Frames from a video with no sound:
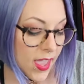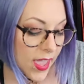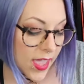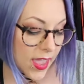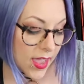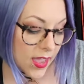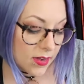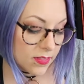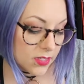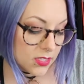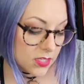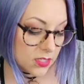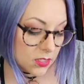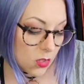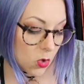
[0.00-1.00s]
And this
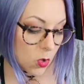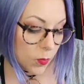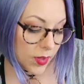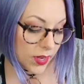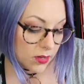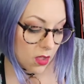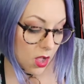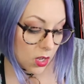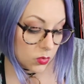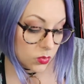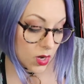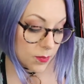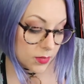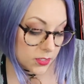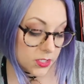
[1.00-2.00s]
is a local band called
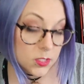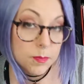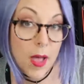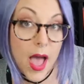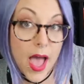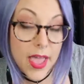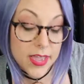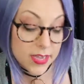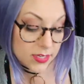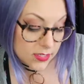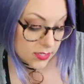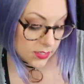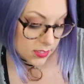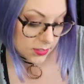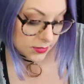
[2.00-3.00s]
Rebel
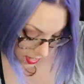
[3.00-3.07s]
Spies.